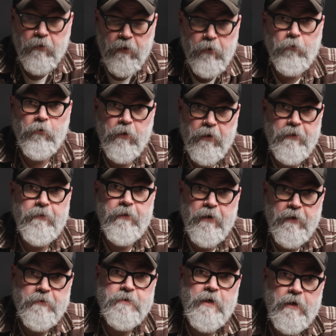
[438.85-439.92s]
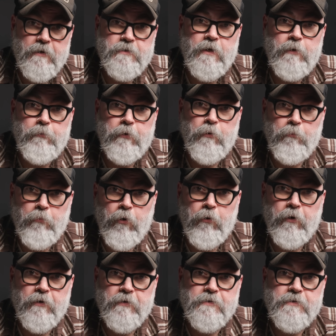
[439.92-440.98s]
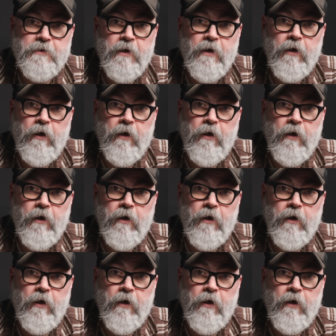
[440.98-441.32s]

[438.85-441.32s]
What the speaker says: literally the exact same components